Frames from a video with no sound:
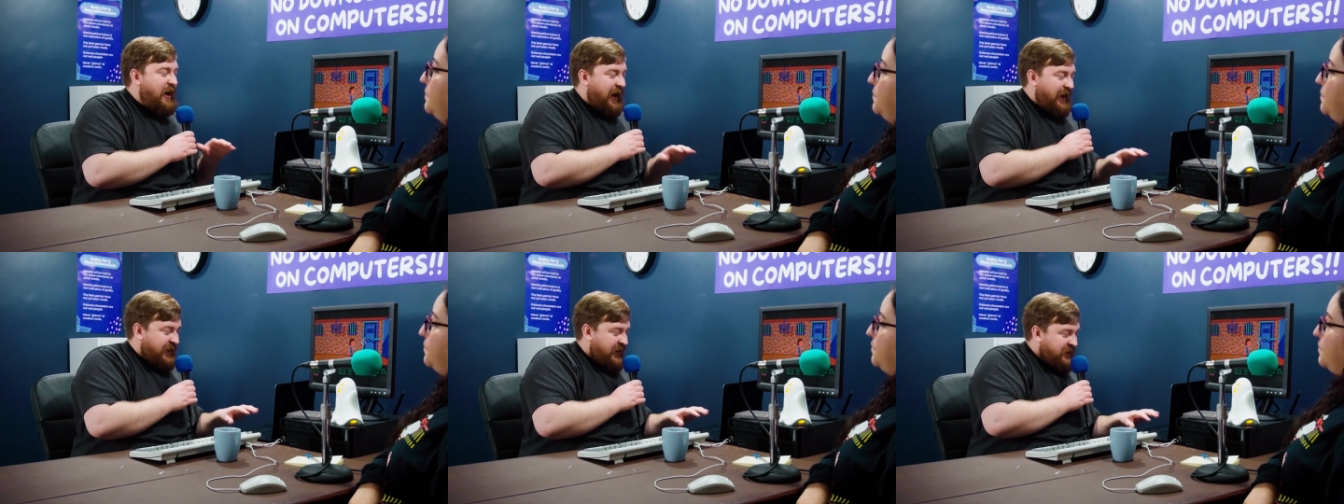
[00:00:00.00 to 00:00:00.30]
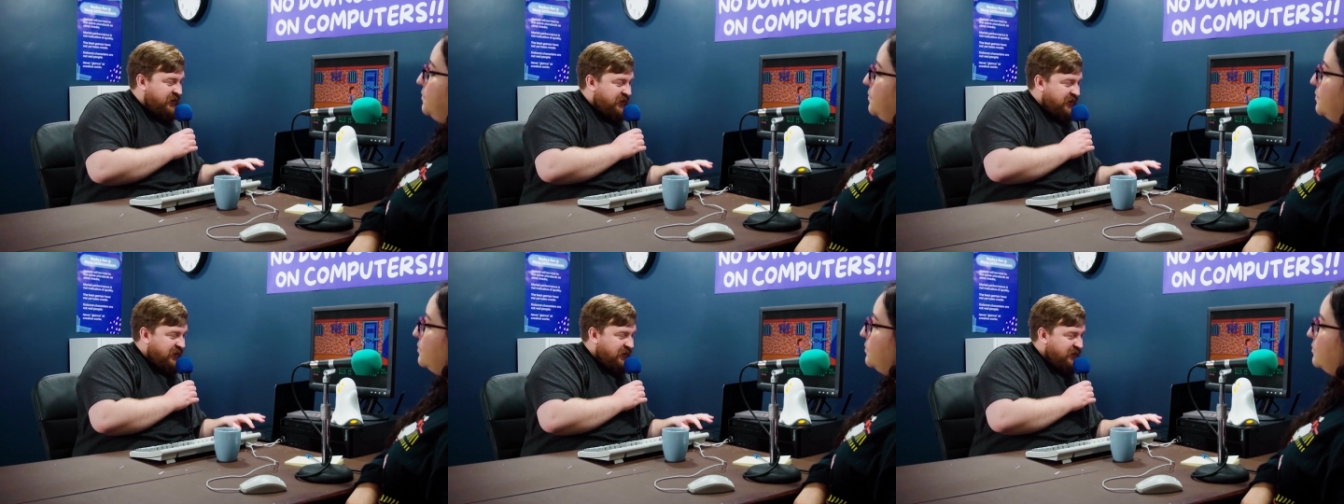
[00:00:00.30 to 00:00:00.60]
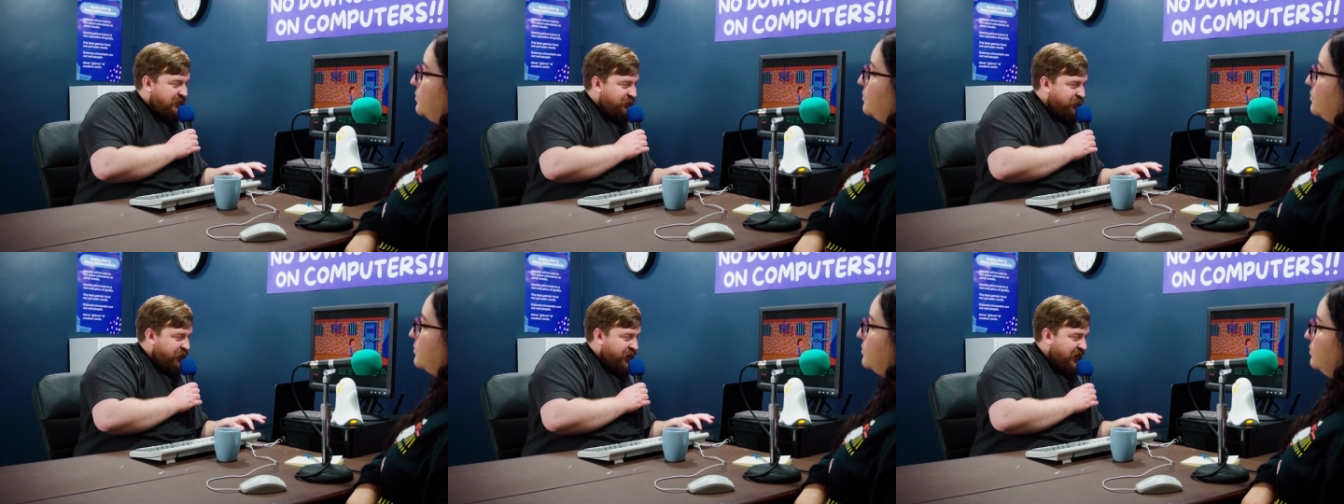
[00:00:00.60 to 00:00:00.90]
I'd actually like
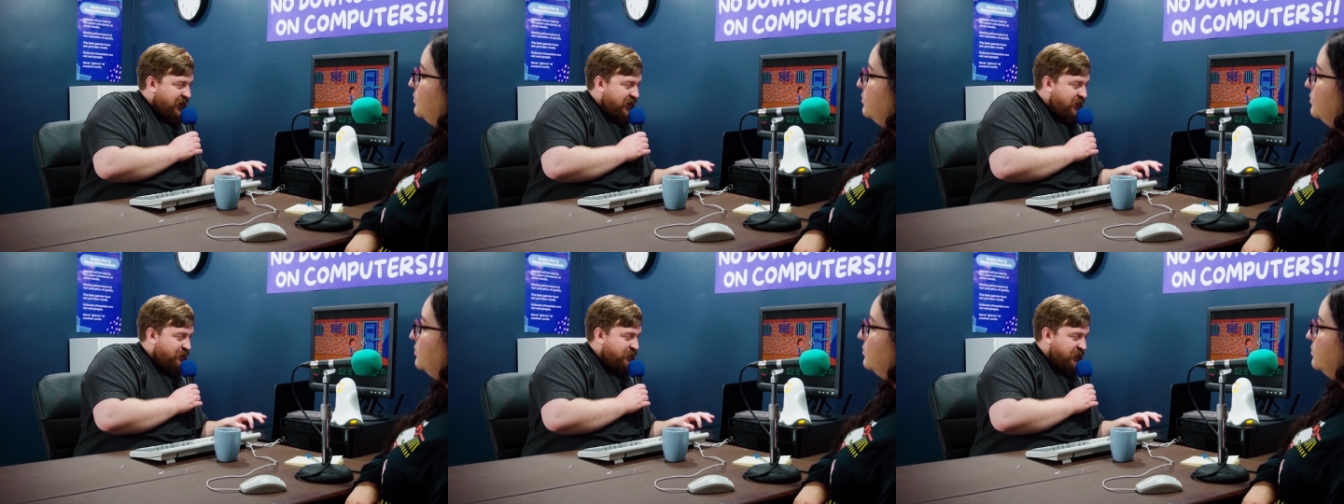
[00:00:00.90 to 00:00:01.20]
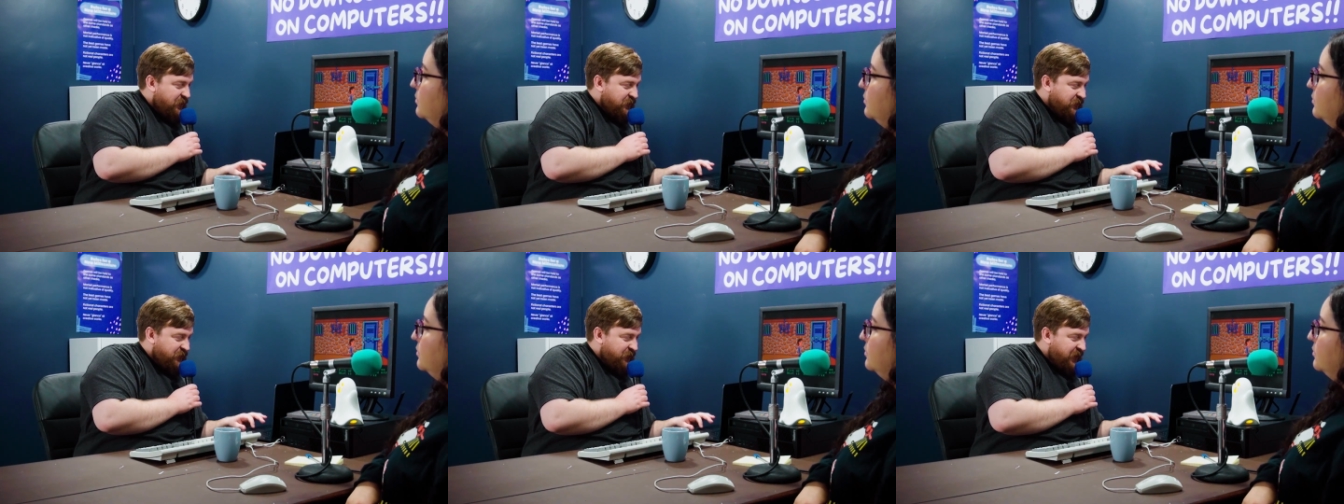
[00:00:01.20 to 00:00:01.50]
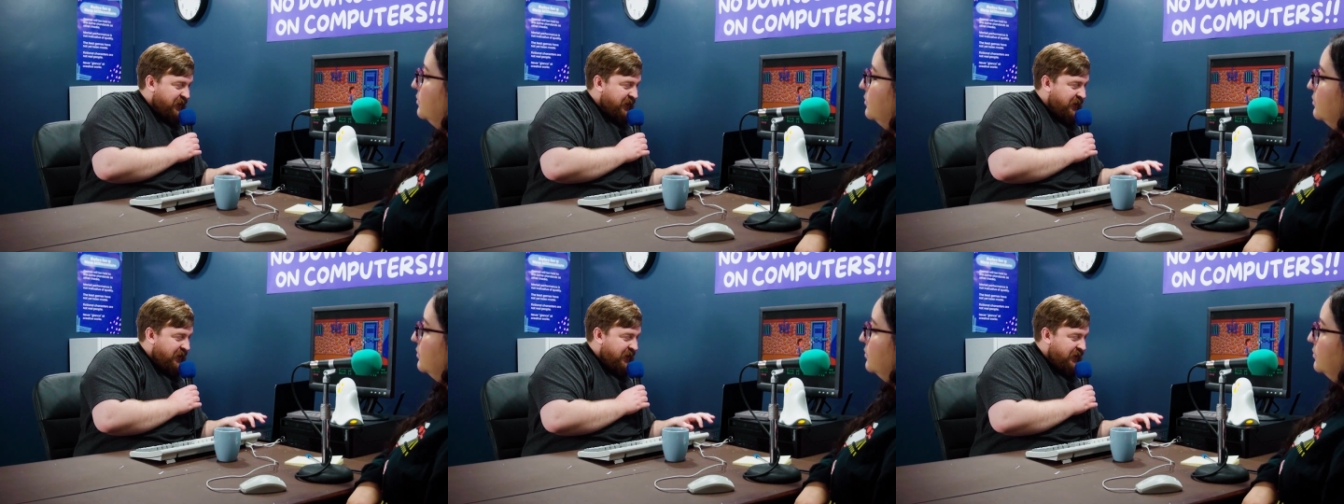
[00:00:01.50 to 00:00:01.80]
to bring up, I was
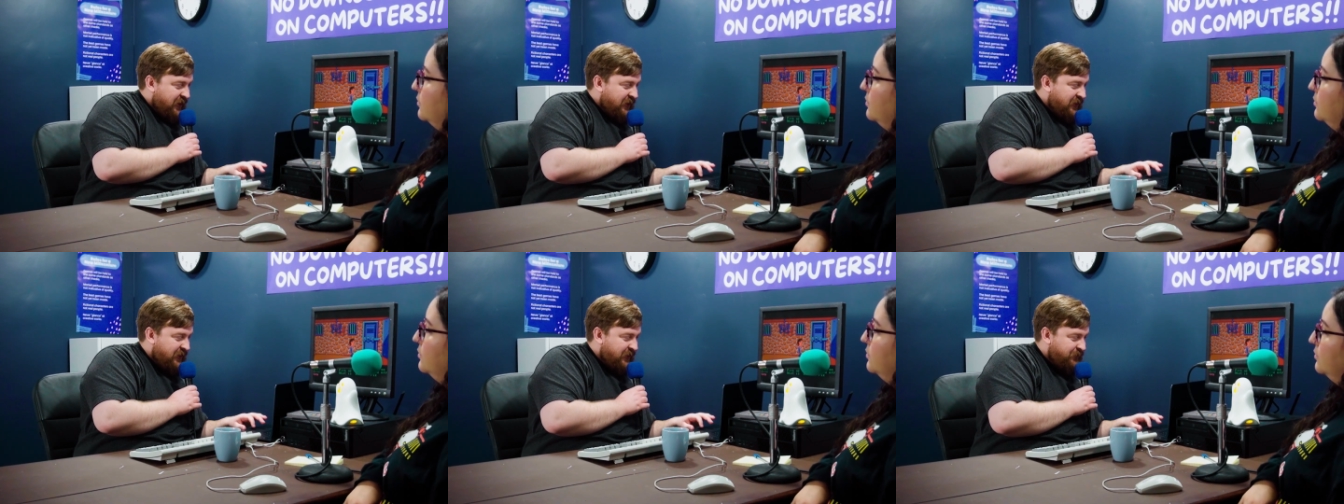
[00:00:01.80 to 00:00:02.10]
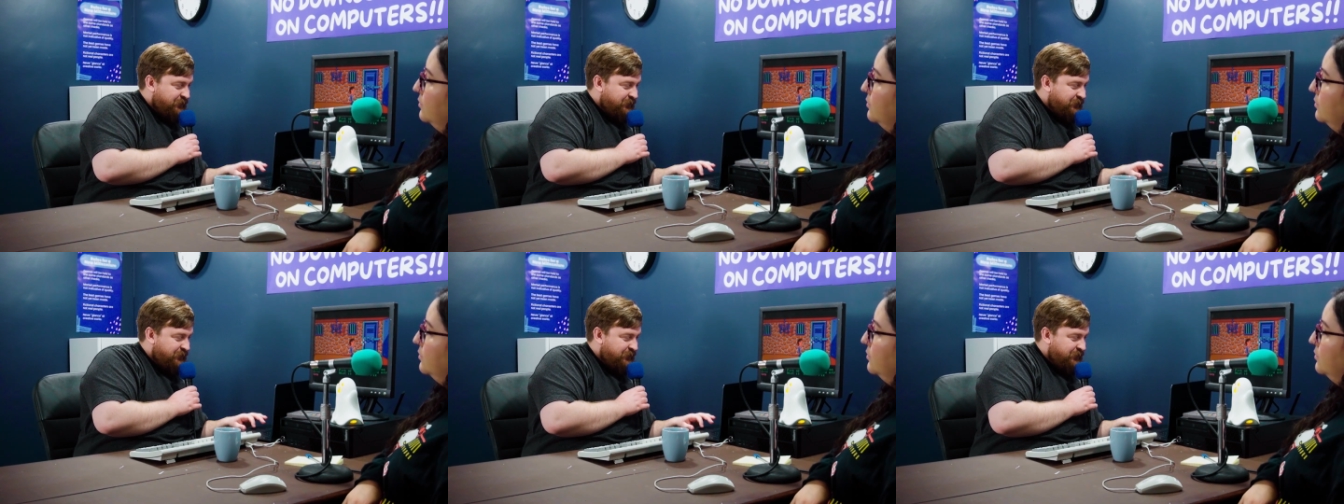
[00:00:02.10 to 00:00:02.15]
reading,